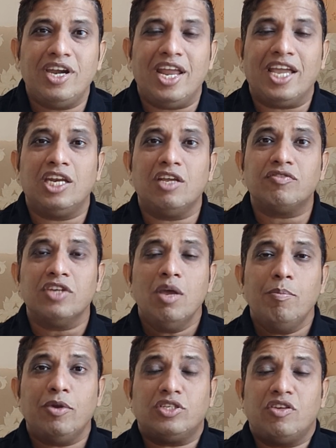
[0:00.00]
negatives,
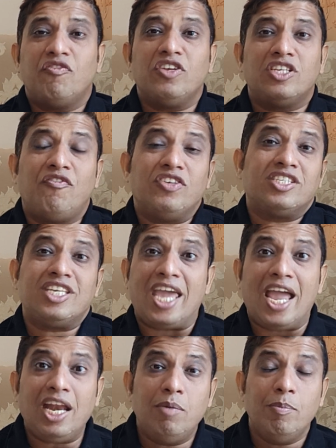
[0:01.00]
because if it
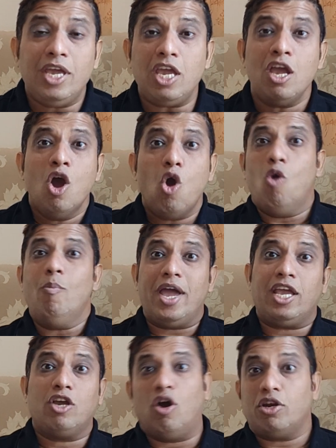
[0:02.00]
scared me, oh my
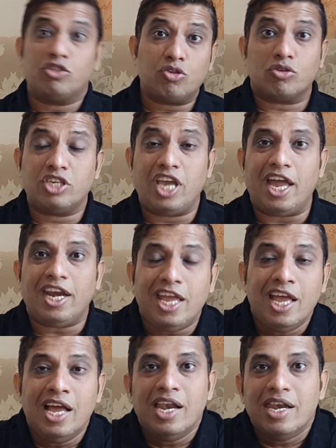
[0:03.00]
God, it's so scary,
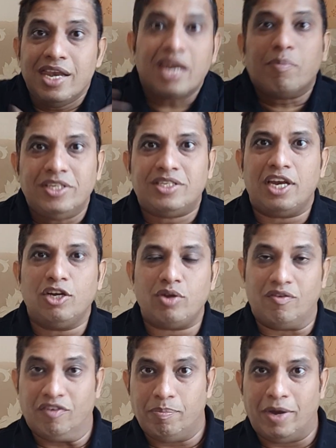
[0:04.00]
let me send it to
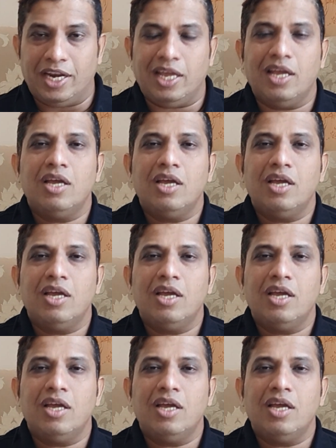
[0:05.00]
everybody.